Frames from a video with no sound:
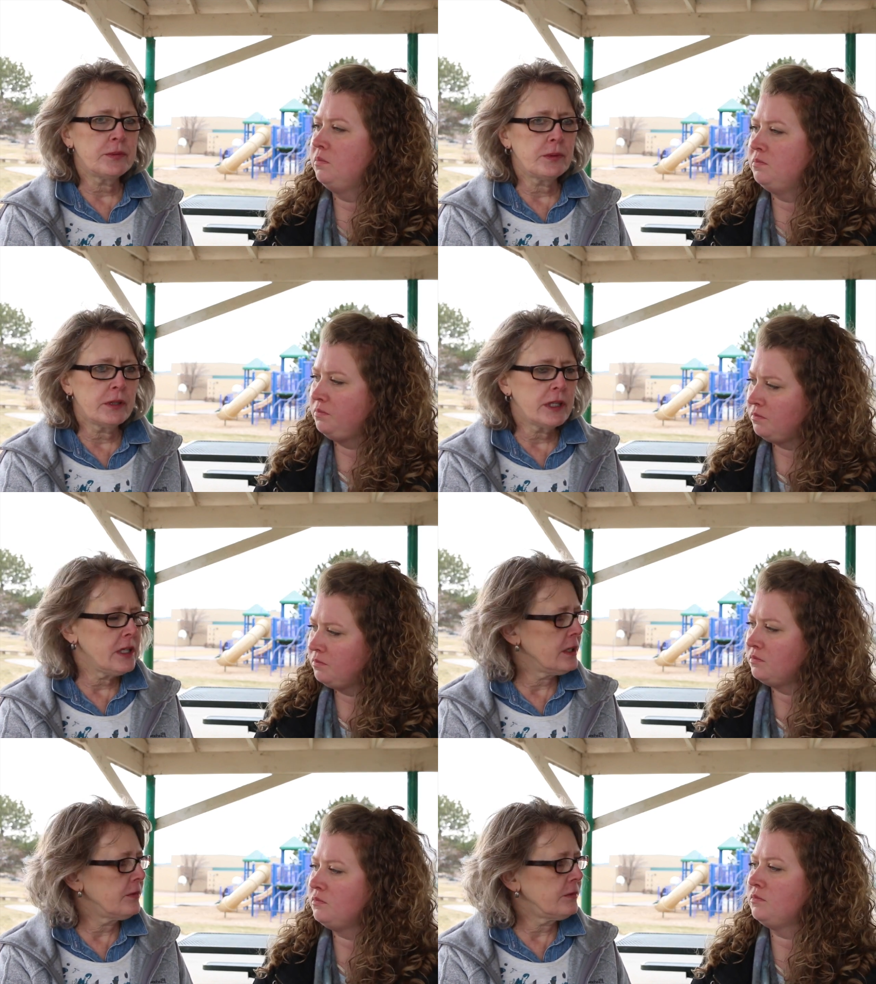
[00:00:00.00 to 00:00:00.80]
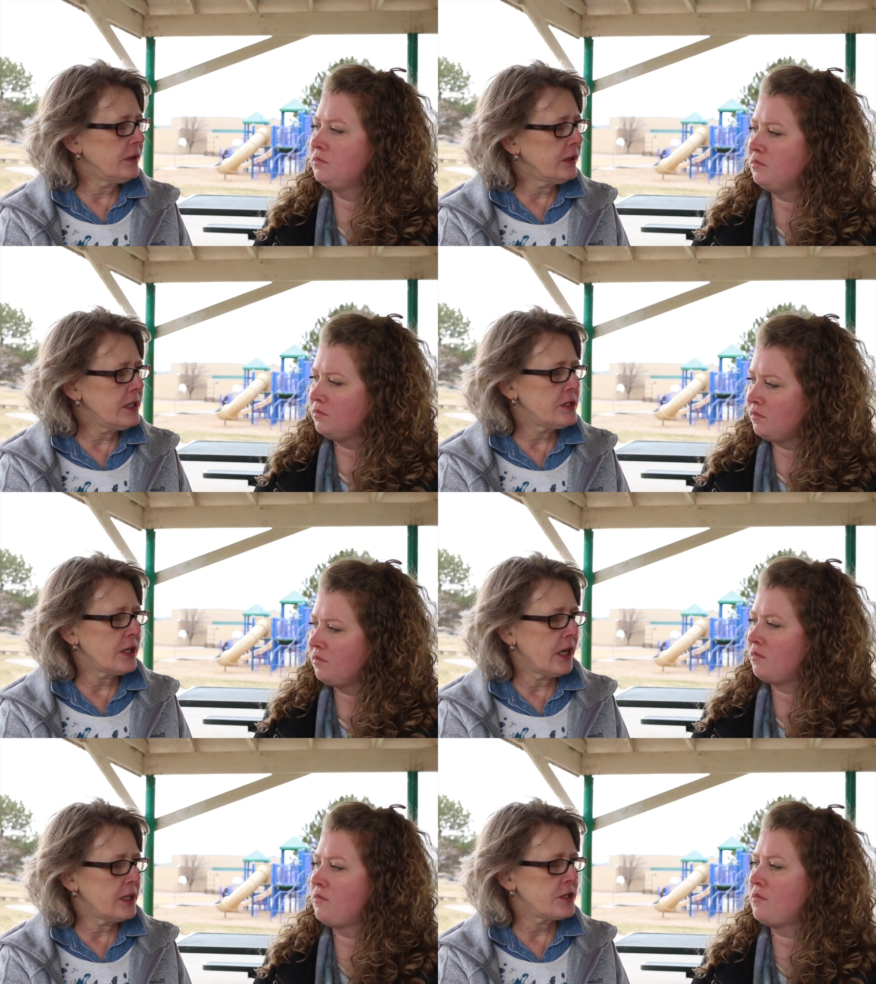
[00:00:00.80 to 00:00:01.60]
Speaker 1: was really, really
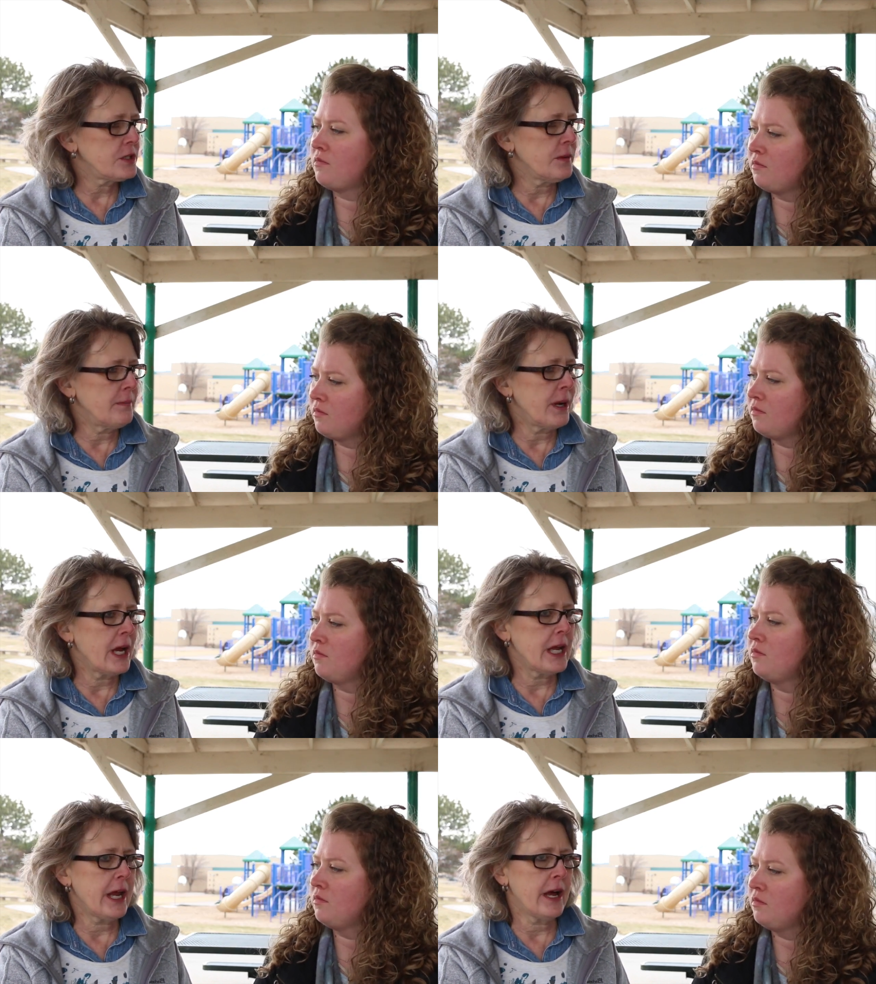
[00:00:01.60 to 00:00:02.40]
touched by